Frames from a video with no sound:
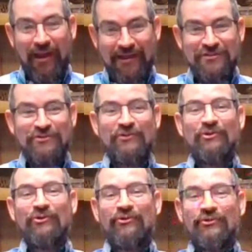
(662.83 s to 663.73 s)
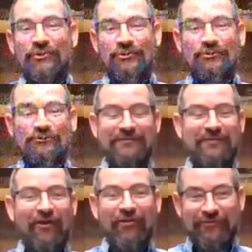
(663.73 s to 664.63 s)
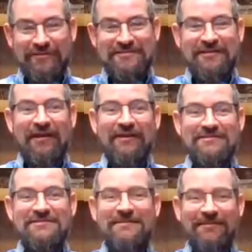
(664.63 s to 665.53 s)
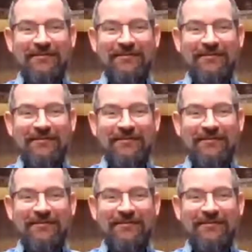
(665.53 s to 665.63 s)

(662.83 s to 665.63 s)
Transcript: Mike Strube, and all of these guys.